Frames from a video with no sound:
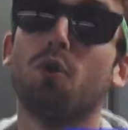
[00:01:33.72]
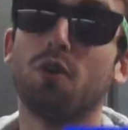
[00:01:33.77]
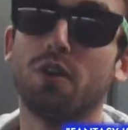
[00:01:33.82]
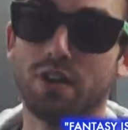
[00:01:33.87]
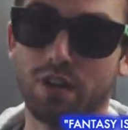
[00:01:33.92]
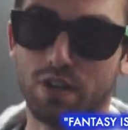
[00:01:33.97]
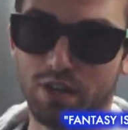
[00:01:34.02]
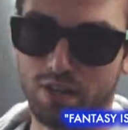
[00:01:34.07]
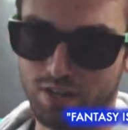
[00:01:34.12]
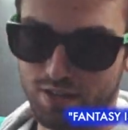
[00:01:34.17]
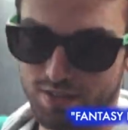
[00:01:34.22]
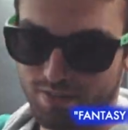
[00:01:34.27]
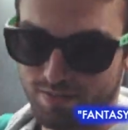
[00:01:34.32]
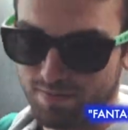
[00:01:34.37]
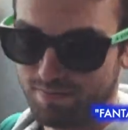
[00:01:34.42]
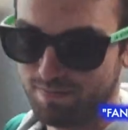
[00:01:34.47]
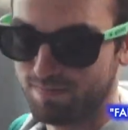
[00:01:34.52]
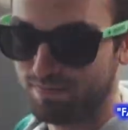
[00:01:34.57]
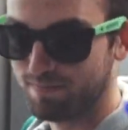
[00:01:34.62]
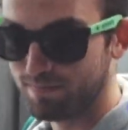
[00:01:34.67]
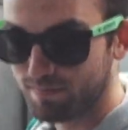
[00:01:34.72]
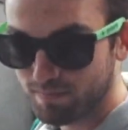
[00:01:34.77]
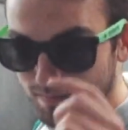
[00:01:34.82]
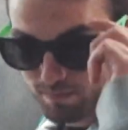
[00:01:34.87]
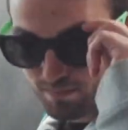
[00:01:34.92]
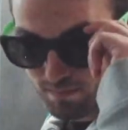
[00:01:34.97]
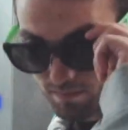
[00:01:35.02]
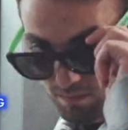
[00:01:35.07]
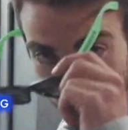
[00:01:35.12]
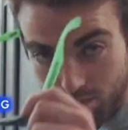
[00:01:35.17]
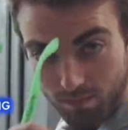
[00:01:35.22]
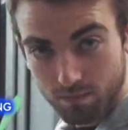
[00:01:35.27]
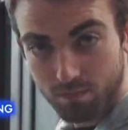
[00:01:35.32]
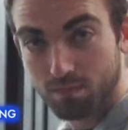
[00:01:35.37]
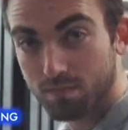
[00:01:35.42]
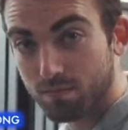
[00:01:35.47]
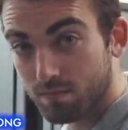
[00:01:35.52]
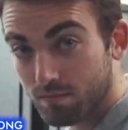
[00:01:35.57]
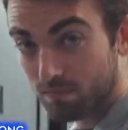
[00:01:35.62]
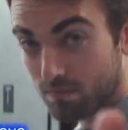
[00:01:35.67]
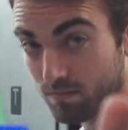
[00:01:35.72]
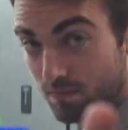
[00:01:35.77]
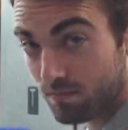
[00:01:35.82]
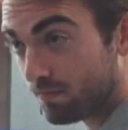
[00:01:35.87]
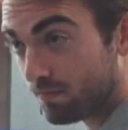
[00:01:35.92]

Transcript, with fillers: had to copy. So